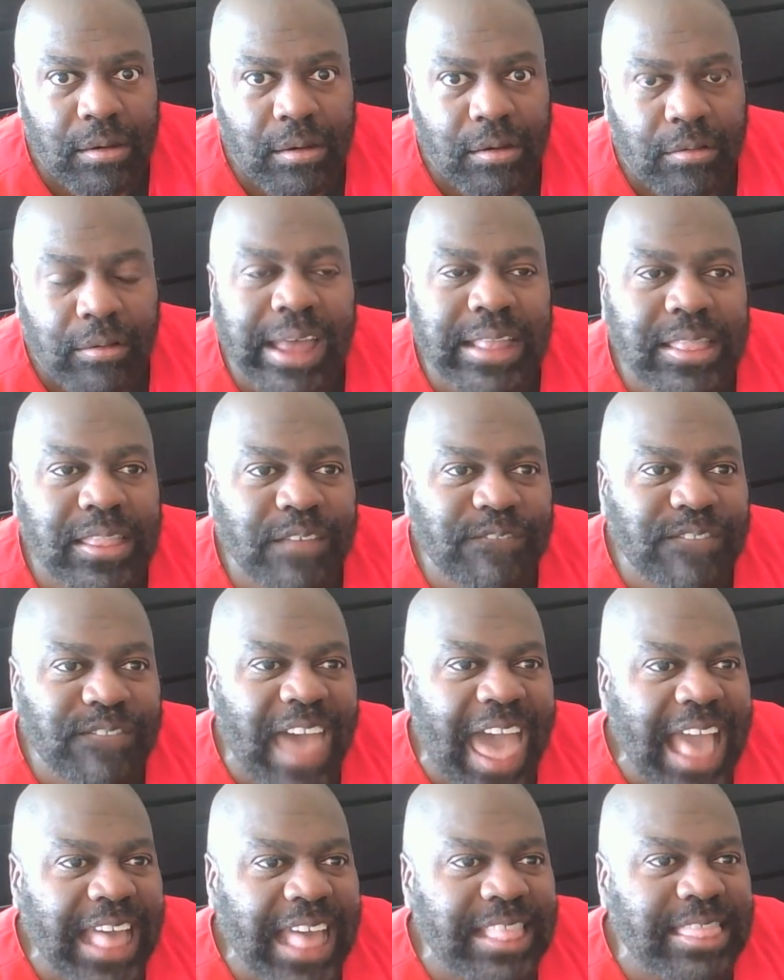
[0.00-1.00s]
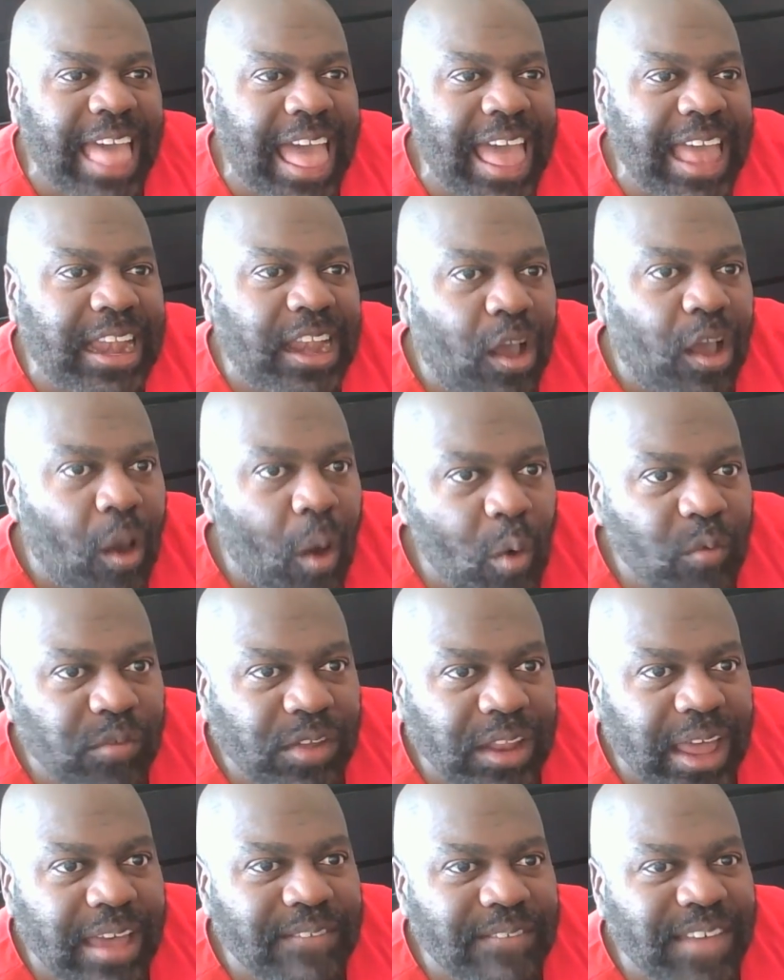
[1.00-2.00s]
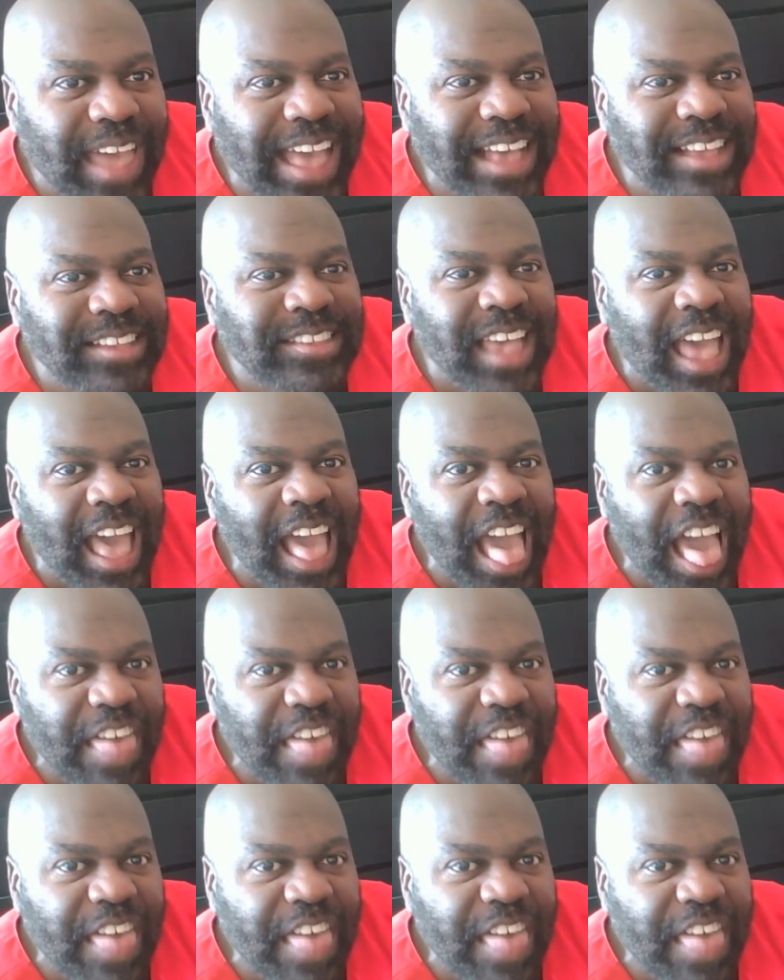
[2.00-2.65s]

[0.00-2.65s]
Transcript: Right? The fact that Kovalev has